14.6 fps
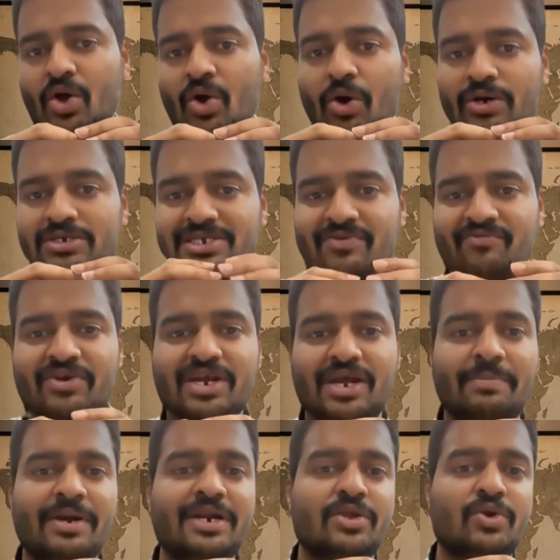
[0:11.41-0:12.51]
or someone
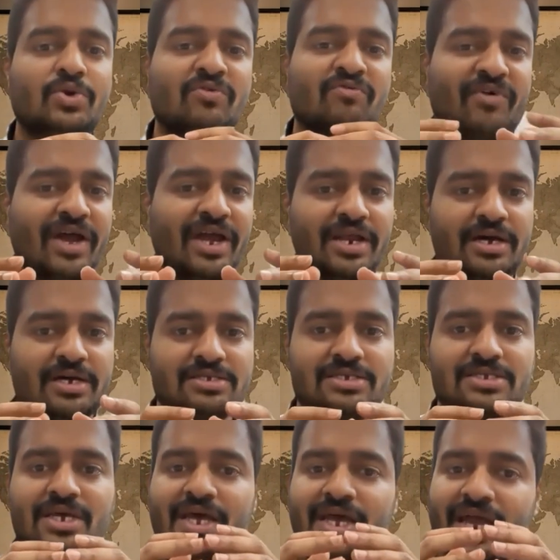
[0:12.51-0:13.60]
completely new to finance
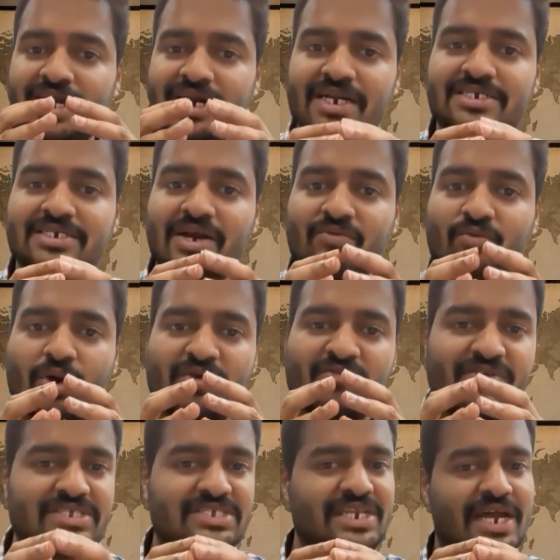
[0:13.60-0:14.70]
can understand what
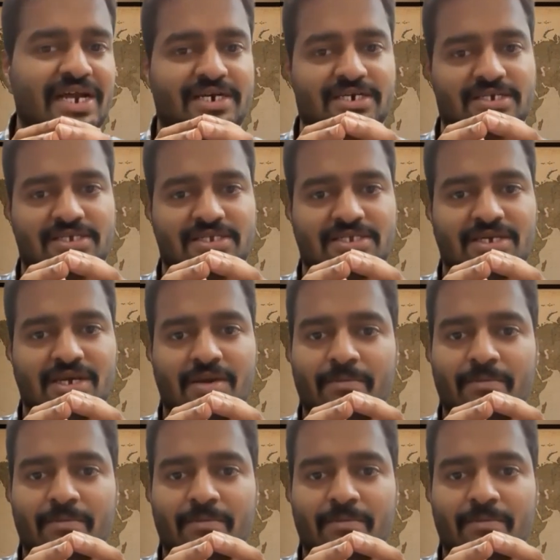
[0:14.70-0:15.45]
Finstack does.